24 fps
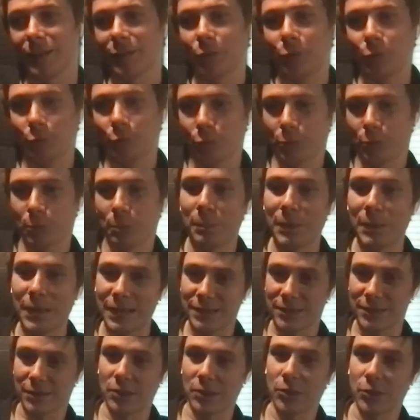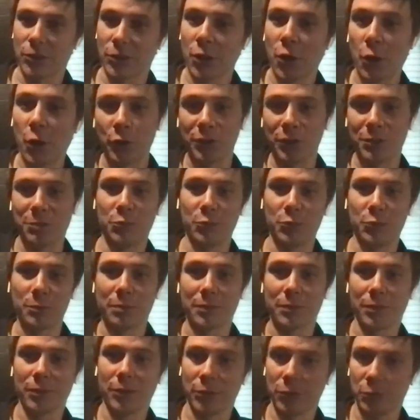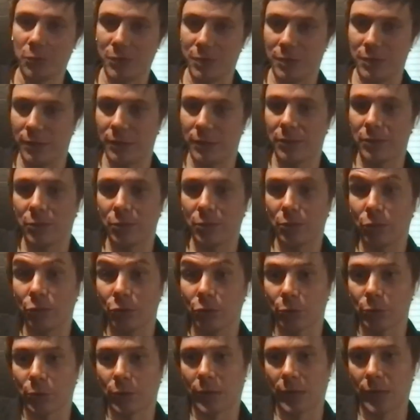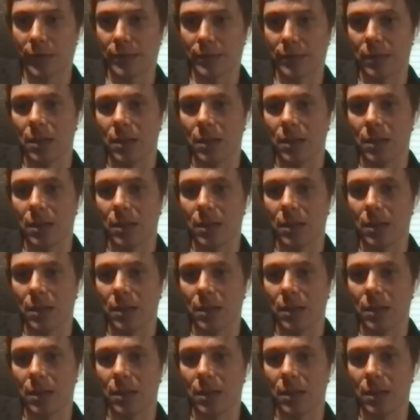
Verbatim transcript: you pass the honeymoon period with this tool you realize